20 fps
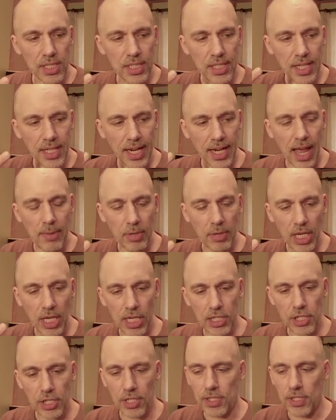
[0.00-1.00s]
dynamic
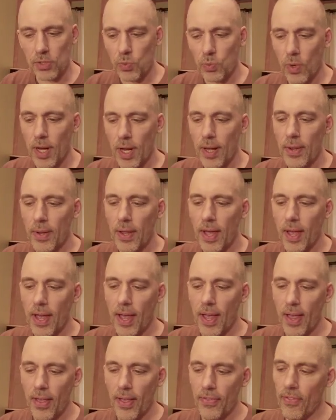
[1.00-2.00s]
engines. One
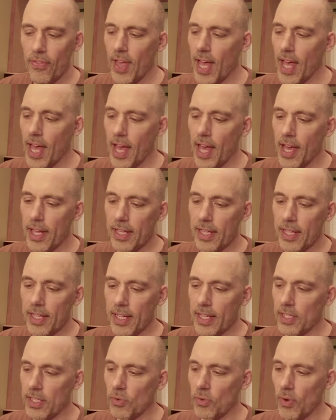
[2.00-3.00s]

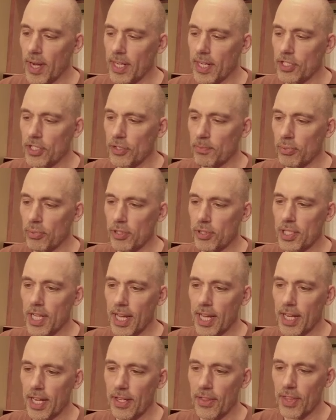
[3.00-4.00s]
that try to
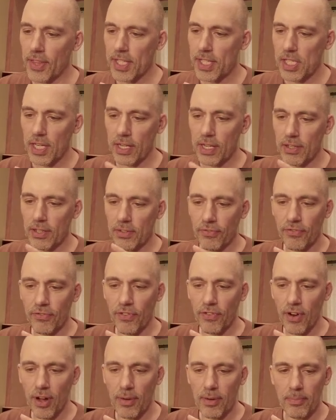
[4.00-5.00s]
protect the signal
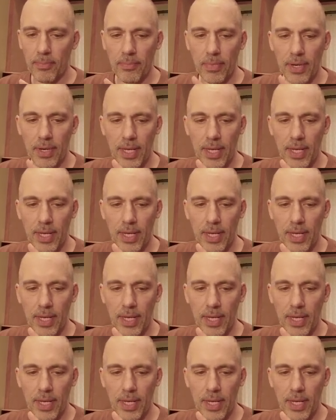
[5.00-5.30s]
from